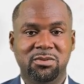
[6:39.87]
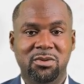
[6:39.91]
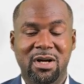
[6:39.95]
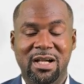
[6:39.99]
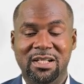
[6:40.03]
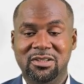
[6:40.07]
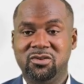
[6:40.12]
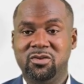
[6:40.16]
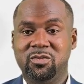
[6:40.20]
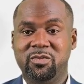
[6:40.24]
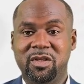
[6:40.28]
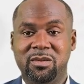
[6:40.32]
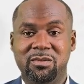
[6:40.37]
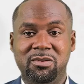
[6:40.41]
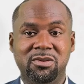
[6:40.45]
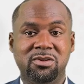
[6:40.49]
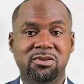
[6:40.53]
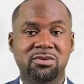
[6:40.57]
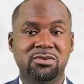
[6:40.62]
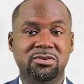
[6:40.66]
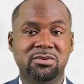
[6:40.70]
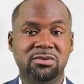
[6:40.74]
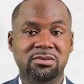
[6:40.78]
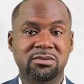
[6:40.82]
so as to be able
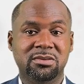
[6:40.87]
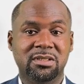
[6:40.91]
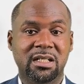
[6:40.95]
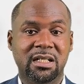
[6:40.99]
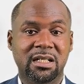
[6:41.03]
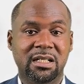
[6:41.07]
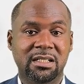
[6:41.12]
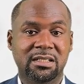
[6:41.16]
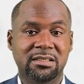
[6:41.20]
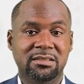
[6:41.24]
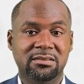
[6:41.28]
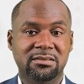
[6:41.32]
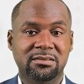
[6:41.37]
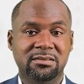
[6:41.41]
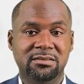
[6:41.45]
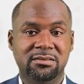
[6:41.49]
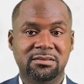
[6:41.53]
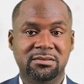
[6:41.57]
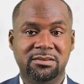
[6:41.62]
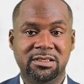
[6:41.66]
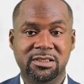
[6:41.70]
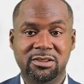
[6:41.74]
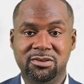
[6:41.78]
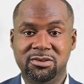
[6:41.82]
to
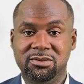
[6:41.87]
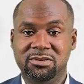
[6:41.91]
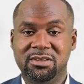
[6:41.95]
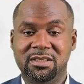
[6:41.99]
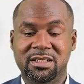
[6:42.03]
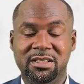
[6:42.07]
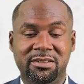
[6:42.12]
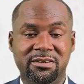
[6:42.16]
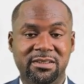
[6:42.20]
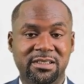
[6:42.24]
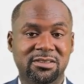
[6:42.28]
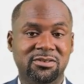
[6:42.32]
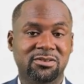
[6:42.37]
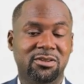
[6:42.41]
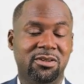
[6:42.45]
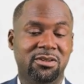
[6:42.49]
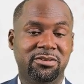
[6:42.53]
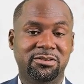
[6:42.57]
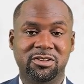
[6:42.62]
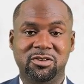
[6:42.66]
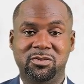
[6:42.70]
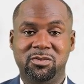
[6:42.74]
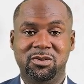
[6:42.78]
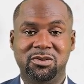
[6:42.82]
reduce the risk
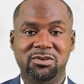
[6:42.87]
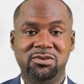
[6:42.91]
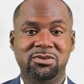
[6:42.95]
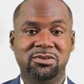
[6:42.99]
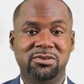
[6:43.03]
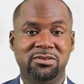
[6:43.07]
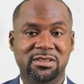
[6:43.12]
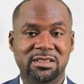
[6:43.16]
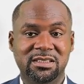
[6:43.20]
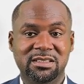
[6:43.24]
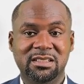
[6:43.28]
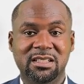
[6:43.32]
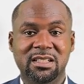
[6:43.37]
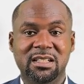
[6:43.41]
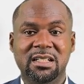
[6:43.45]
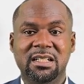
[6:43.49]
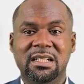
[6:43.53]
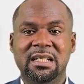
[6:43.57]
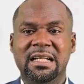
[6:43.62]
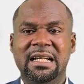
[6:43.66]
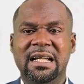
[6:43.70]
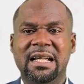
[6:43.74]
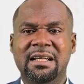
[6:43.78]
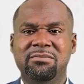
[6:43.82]
or respond to risk,
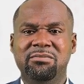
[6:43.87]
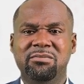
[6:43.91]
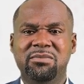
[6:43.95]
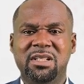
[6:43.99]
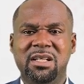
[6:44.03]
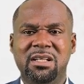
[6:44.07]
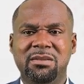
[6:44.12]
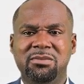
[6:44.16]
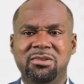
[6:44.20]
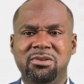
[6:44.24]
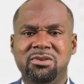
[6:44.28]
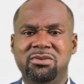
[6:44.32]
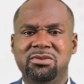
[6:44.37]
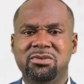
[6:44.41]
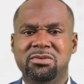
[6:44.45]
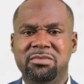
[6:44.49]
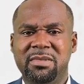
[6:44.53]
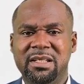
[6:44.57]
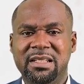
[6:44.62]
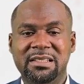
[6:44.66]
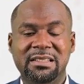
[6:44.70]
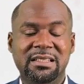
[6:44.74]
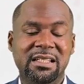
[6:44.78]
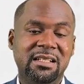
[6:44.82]
and be able to
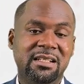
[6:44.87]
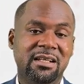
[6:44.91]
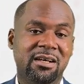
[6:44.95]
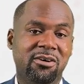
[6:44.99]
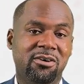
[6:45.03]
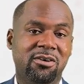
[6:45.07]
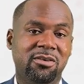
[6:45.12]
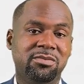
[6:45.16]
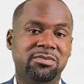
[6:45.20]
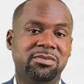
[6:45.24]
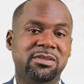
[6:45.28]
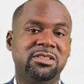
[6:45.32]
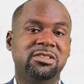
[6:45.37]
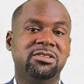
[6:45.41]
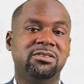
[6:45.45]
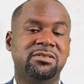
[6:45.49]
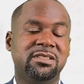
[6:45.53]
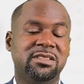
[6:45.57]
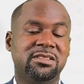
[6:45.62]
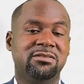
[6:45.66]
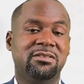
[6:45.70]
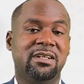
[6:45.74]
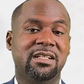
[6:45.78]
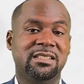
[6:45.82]
maintain a corporate
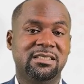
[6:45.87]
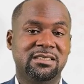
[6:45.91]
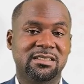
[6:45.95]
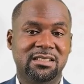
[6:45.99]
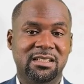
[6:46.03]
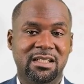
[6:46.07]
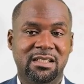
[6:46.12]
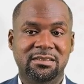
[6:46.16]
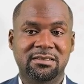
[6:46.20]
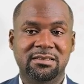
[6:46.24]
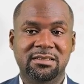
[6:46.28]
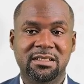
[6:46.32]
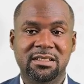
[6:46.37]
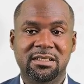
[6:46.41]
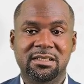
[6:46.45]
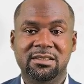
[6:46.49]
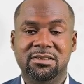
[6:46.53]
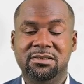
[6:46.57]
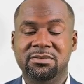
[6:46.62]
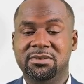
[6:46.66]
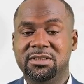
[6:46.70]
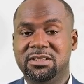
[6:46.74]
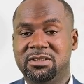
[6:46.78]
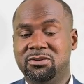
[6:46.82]
risk register,
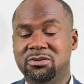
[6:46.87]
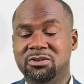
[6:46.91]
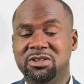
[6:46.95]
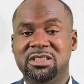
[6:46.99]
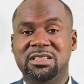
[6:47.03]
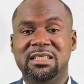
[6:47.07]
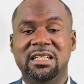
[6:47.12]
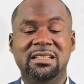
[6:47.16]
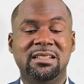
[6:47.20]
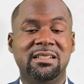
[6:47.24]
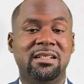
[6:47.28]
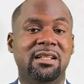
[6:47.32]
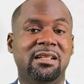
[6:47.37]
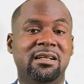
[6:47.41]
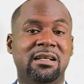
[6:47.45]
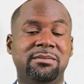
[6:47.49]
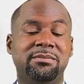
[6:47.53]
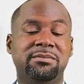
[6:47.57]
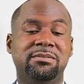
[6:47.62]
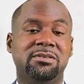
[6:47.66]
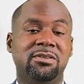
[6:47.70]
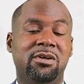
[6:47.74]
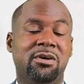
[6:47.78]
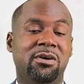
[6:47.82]
which will schedule
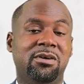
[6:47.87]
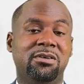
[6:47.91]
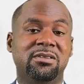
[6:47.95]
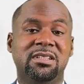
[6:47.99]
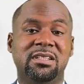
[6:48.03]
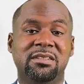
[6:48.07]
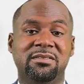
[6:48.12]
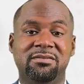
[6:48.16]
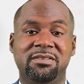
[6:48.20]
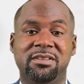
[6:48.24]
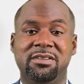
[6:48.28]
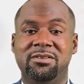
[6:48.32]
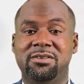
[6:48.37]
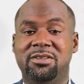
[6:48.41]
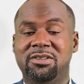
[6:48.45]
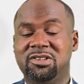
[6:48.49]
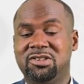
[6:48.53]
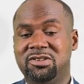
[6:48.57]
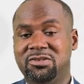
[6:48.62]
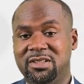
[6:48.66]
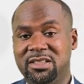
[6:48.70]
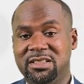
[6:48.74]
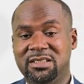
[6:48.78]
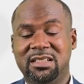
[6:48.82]
out all the
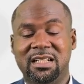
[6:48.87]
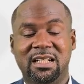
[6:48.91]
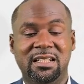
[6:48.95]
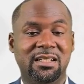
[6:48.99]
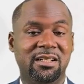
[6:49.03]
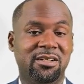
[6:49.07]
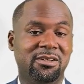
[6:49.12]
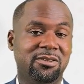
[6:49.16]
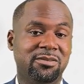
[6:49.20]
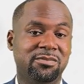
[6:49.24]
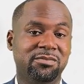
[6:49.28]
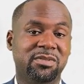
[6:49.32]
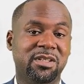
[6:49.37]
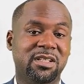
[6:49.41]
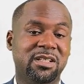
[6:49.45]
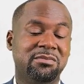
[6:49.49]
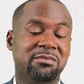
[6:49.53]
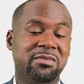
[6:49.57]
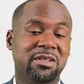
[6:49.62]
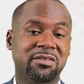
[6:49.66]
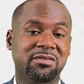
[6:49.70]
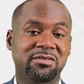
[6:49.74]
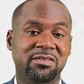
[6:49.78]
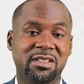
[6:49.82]
various risks that the company
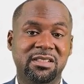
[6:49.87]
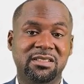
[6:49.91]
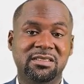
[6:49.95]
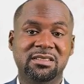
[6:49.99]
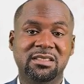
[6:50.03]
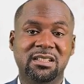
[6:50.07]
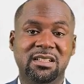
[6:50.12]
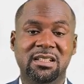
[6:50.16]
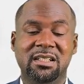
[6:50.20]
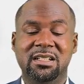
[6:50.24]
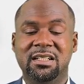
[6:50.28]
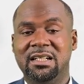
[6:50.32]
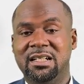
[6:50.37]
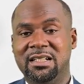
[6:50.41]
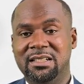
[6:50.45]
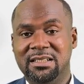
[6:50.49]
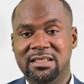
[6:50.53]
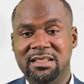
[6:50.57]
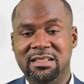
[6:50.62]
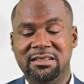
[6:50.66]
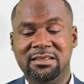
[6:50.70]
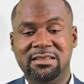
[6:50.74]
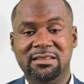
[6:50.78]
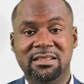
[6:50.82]
may take
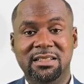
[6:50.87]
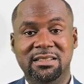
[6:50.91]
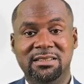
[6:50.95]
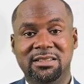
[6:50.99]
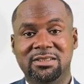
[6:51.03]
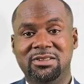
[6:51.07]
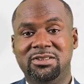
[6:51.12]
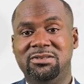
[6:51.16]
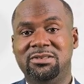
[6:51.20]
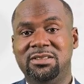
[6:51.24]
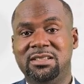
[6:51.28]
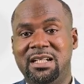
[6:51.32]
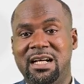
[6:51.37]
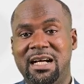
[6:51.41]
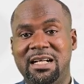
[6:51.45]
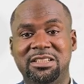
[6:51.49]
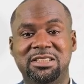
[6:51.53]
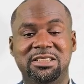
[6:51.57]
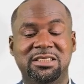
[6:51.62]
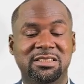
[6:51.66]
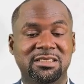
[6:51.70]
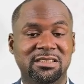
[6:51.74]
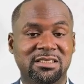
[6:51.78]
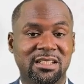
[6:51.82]
and the necessary
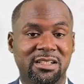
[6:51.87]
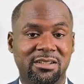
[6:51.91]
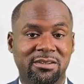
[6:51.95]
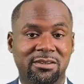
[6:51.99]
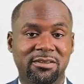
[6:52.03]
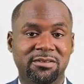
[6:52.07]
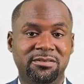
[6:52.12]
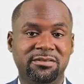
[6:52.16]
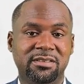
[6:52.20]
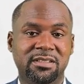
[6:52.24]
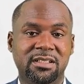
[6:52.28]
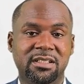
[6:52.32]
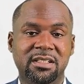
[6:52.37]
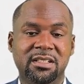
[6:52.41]
actions thereof.